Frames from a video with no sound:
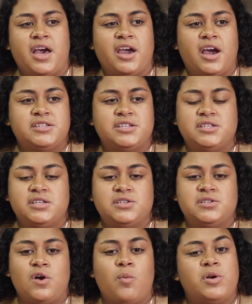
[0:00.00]
I got to see
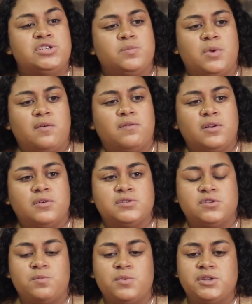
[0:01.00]
so much of Buffalo,
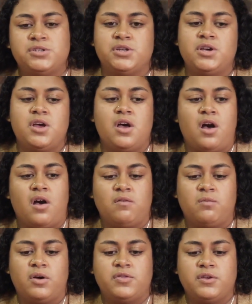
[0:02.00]
so much
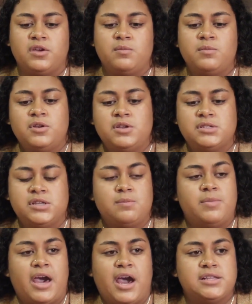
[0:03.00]
of what the community's
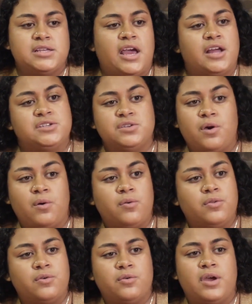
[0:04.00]
impacted had to
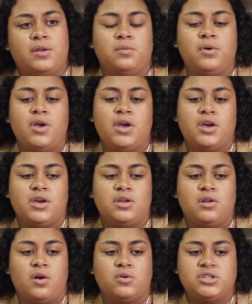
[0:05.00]
go through, and,
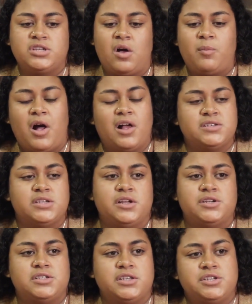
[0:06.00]
just how policy
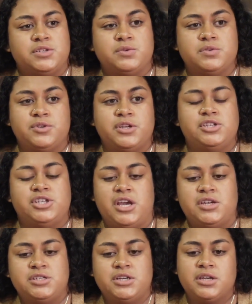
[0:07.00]
legislation was really
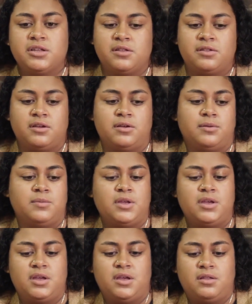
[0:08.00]
changing the
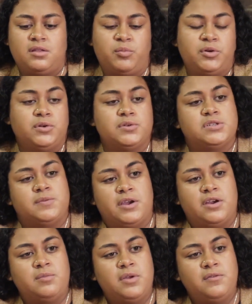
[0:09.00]
political
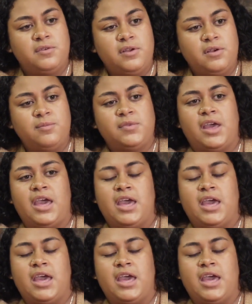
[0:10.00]
sphere in Buffalo. Yeah.